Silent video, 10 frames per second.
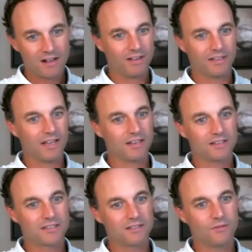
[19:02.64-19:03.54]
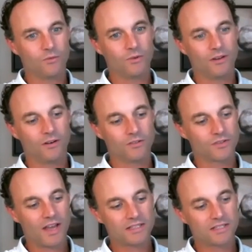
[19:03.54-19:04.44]
like that. So
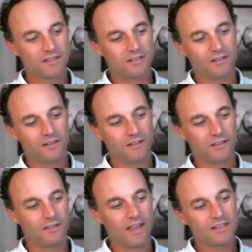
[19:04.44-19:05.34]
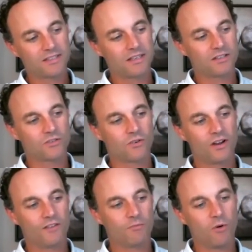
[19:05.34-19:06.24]
that's the story
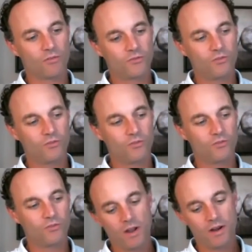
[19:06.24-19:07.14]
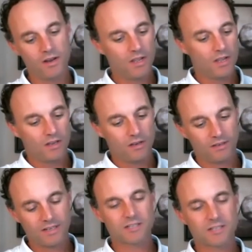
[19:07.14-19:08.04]
of both two things. One,
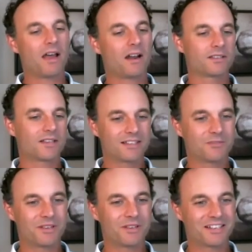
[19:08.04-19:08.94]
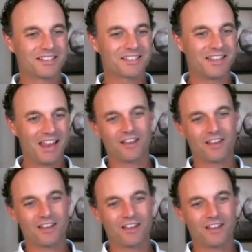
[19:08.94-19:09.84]
doesn't matter the size of the business, they can
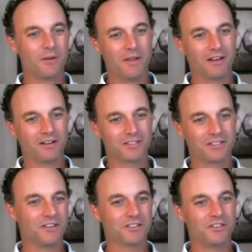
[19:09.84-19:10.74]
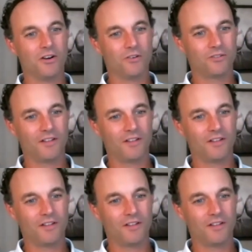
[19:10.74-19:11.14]
find a way to make serious dough.